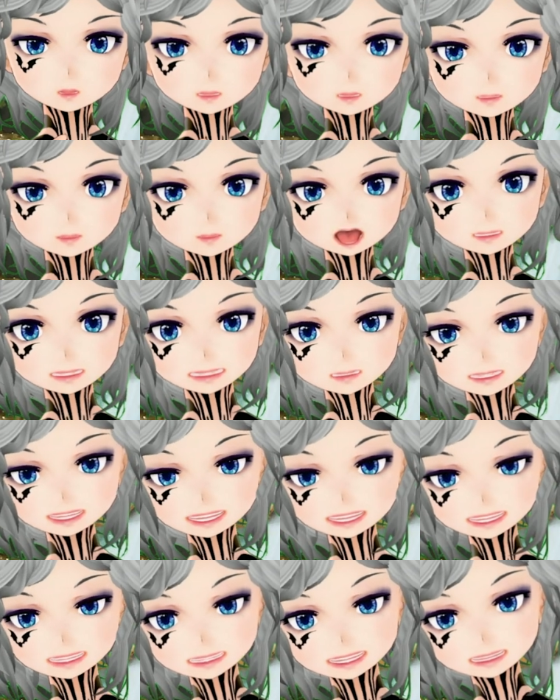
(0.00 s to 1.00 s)
Hey
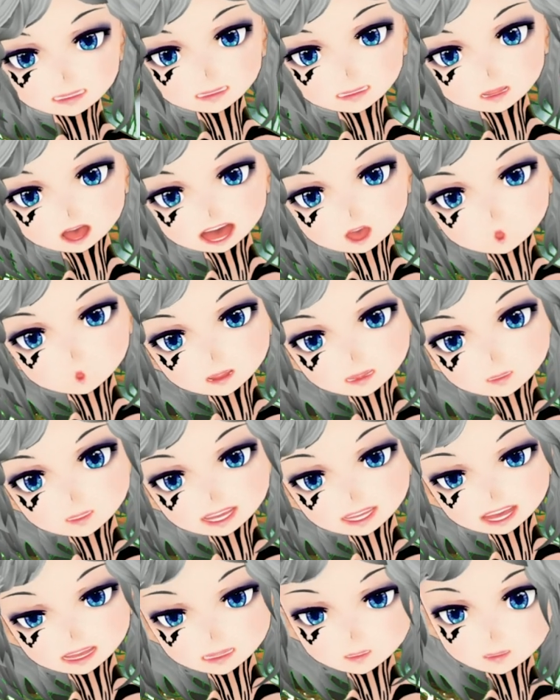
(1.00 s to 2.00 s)
guys, I'm Mila,
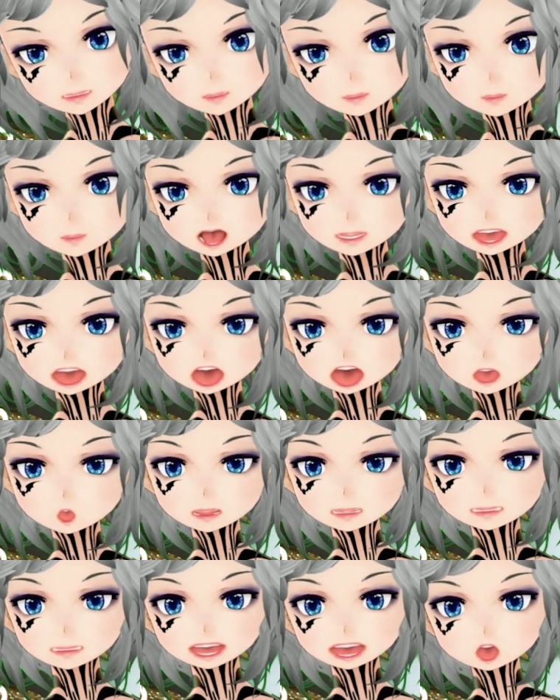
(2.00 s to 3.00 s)
and
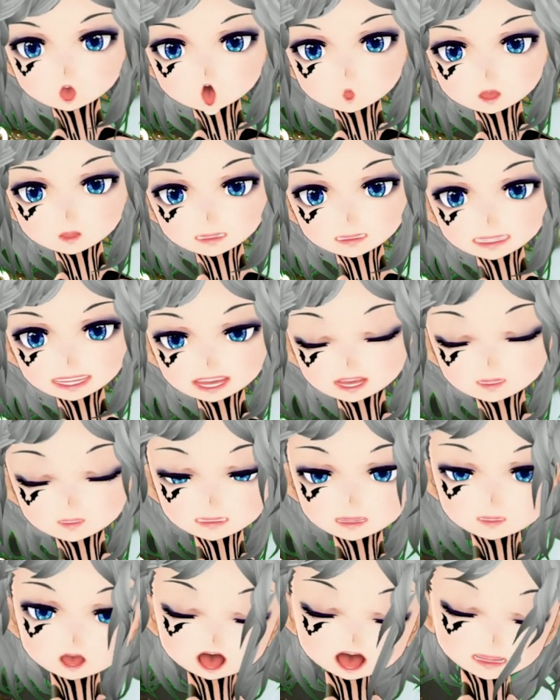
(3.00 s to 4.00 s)
today I will be showing you
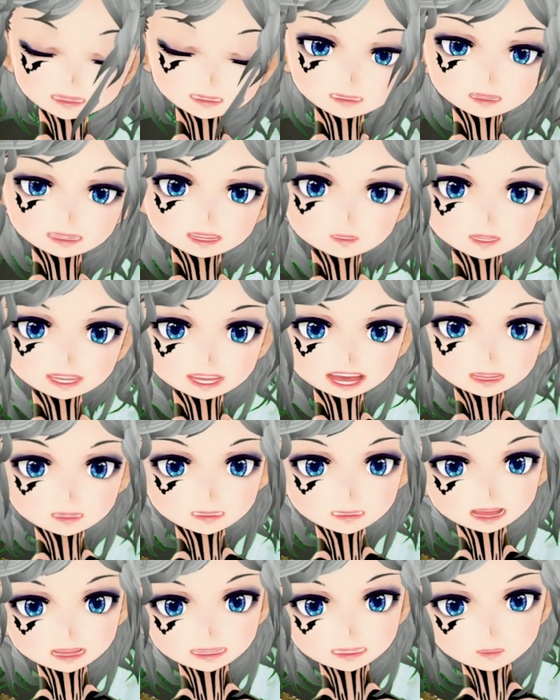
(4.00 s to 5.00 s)
how to do a very
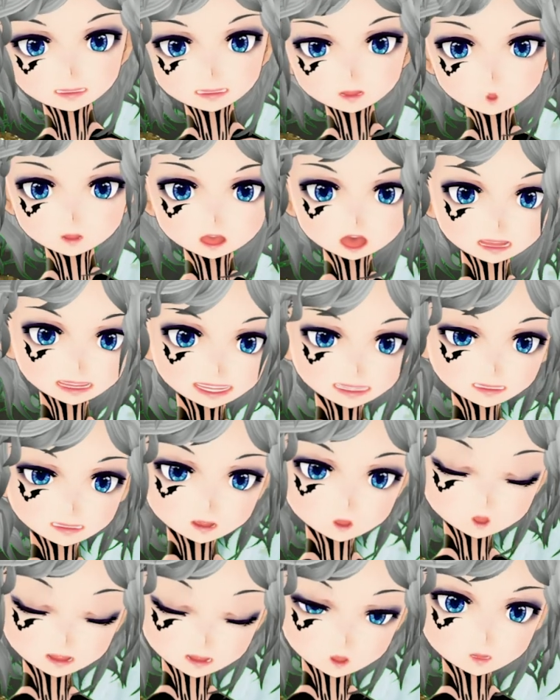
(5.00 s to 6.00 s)
quick and simple
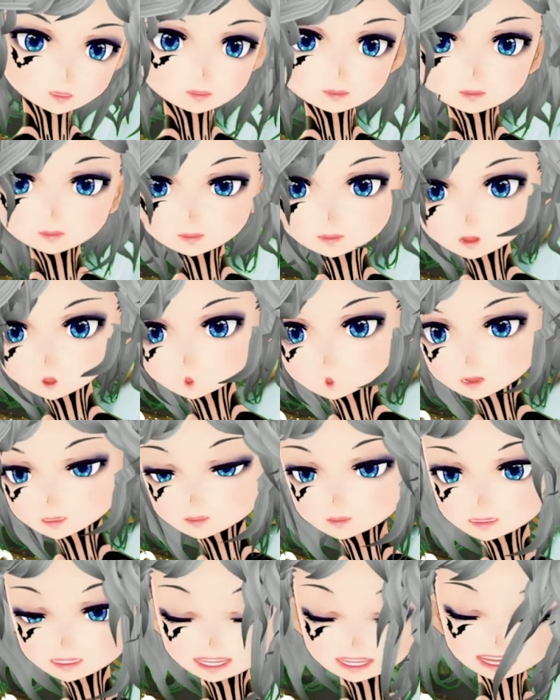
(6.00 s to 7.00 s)
recipe.
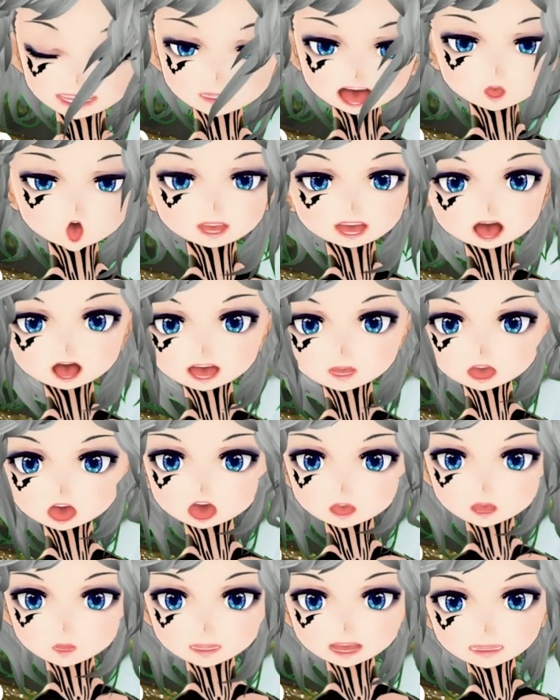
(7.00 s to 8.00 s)
The idea behind all
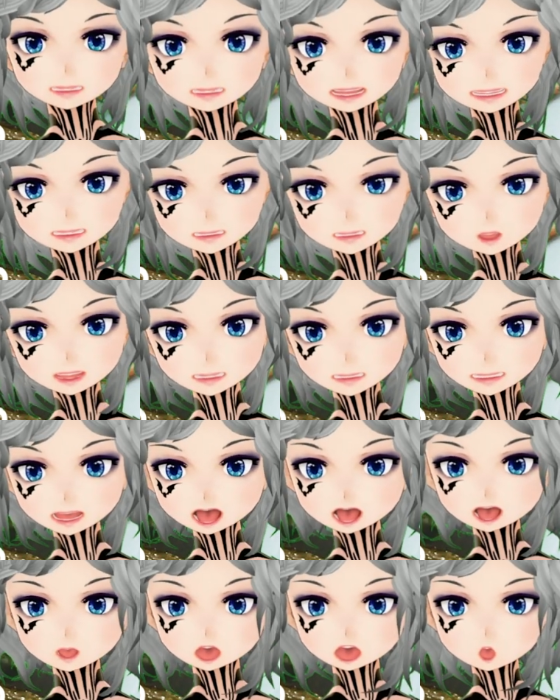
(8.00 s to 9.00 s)
of those recipes that I
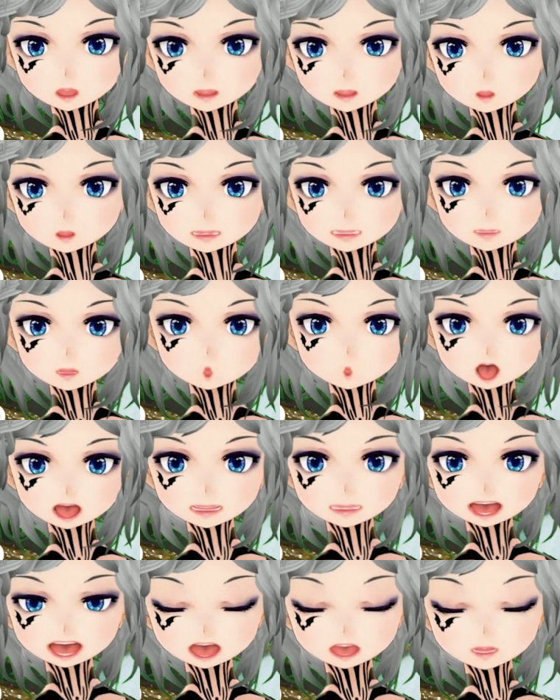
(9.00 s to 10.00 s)
will be putting on my
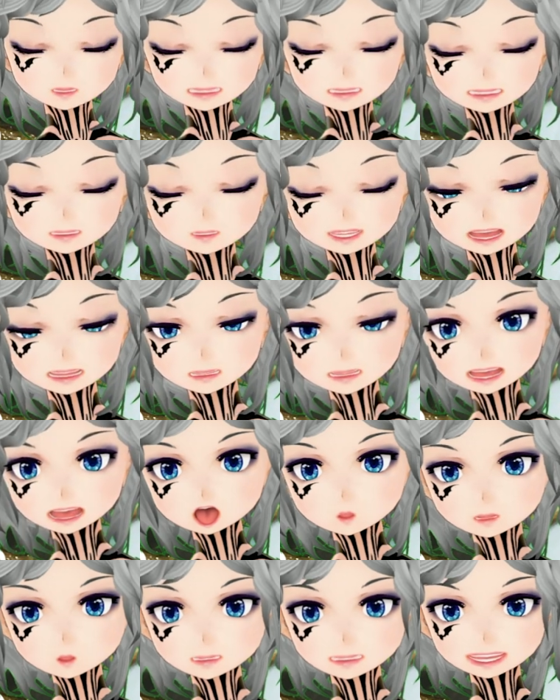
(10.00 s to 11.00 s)
channel in the next couple
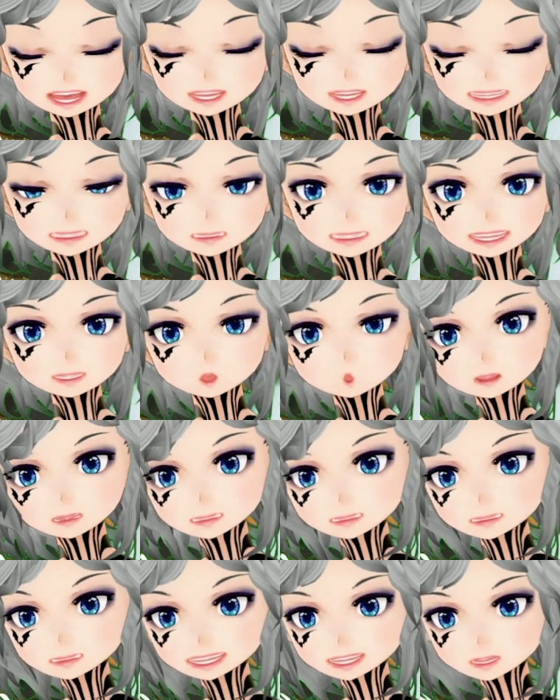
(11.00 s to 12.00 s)
of days and
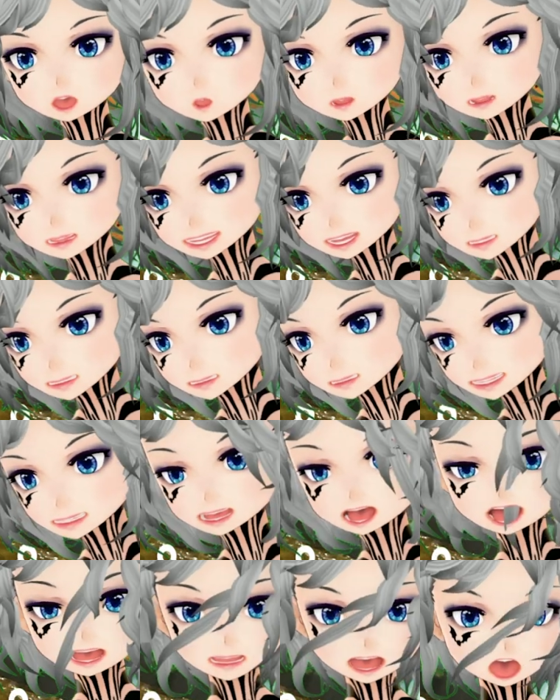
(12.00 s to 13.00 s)
weeks, and potentially I
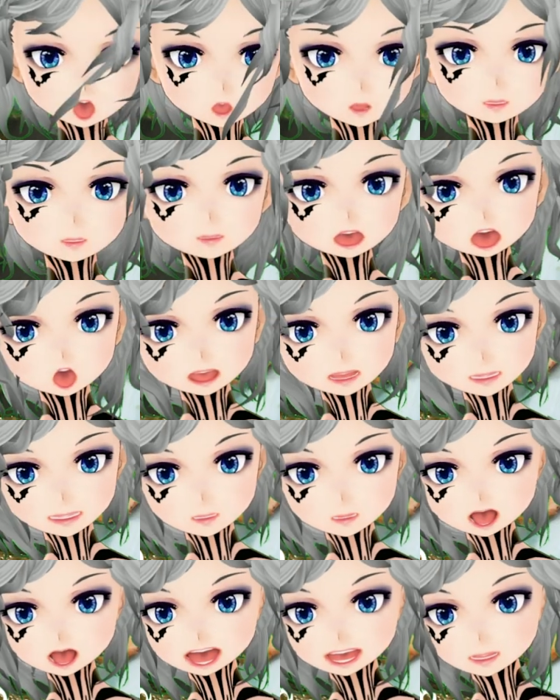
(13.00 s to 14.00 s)
hope longer than
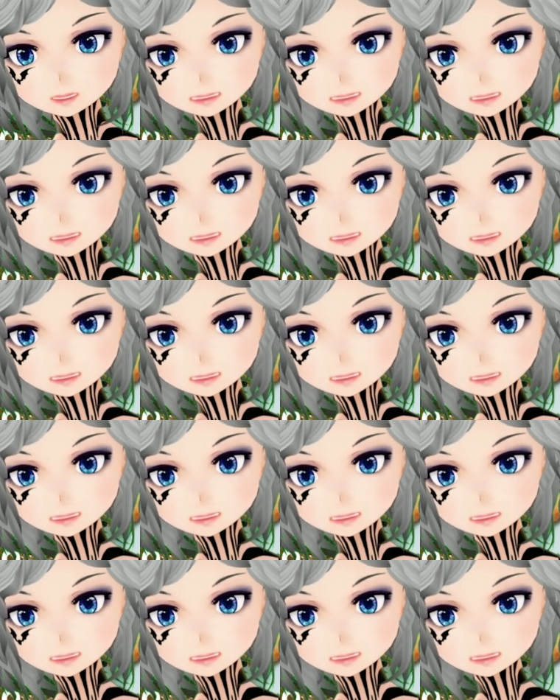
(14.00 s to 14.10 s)
that,